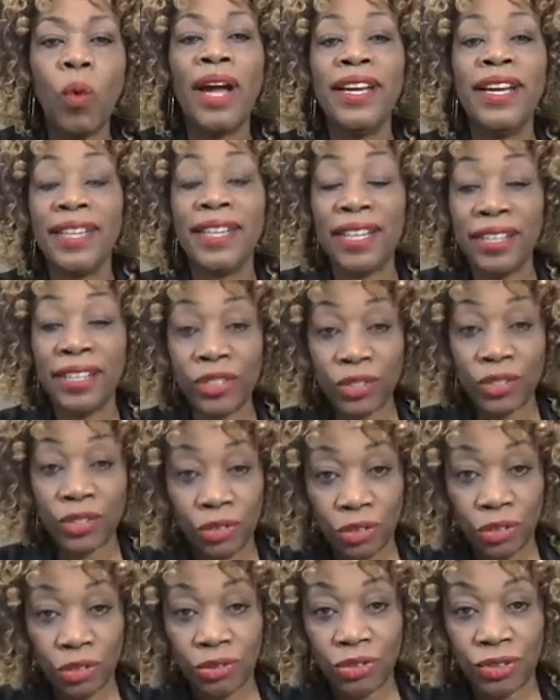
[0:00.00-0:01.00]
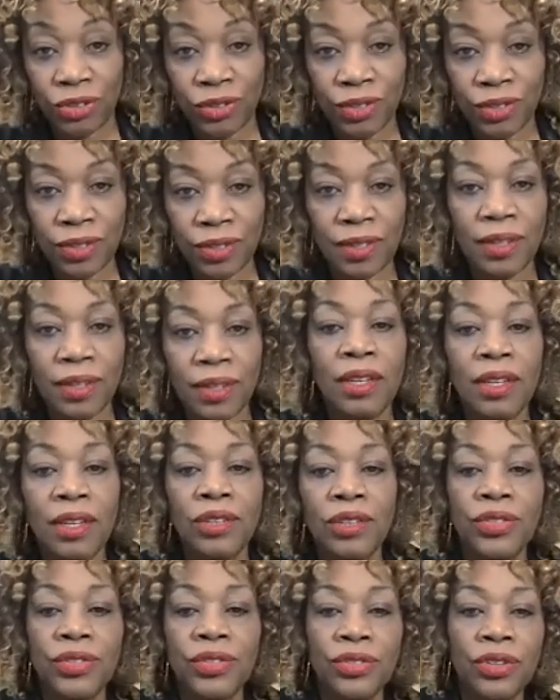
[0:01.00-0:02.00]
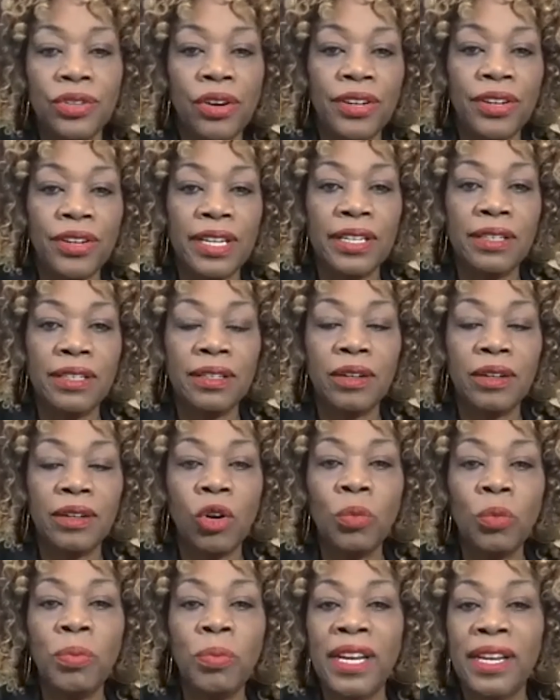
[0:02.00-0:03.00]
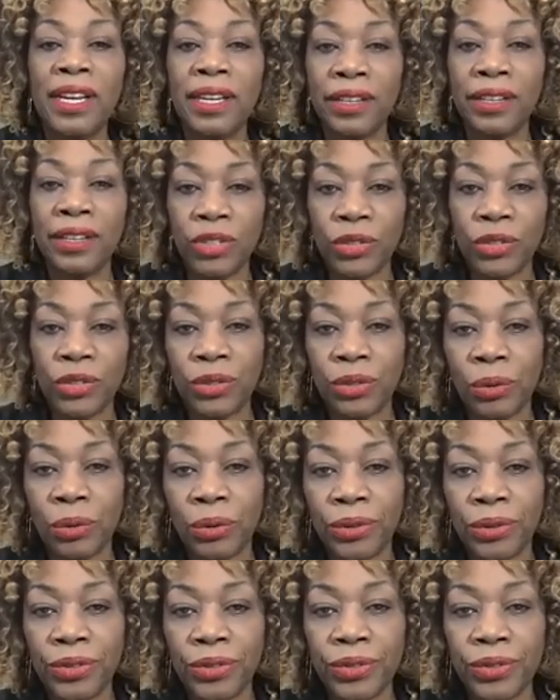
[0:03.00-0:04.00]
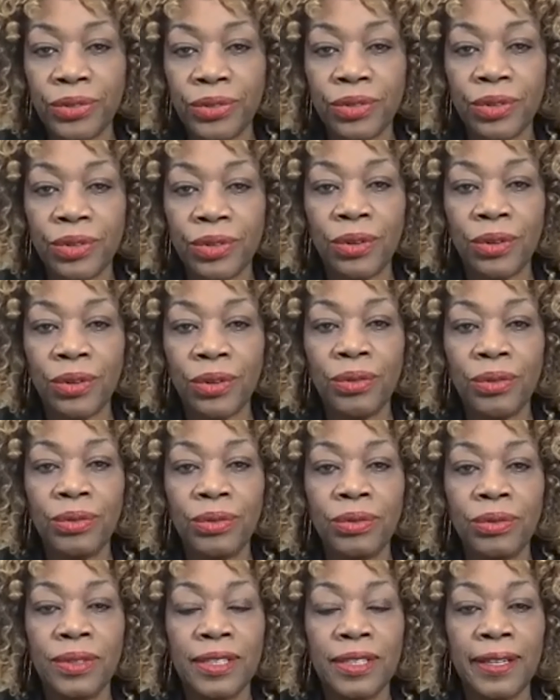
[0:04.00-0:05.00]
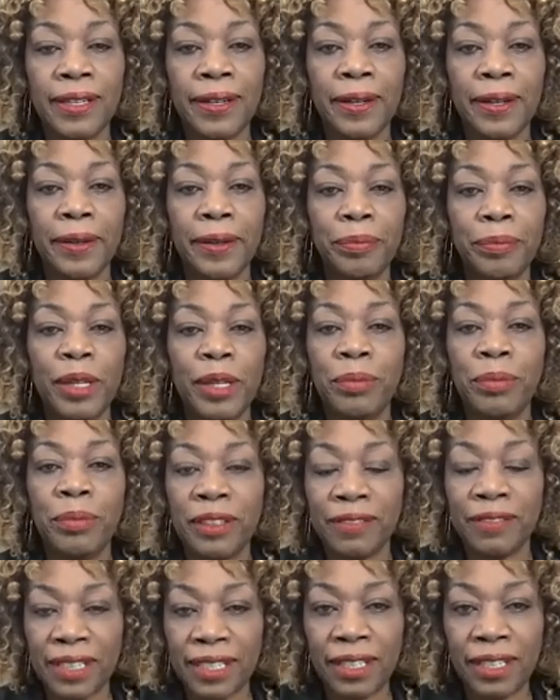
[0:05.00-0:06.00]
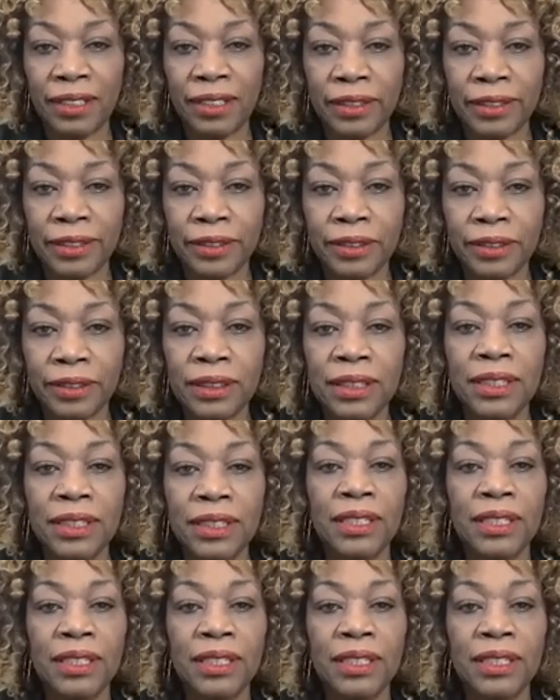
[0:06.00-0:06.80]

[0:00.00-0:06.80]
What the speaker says: white institutions started opening its doors to people of color,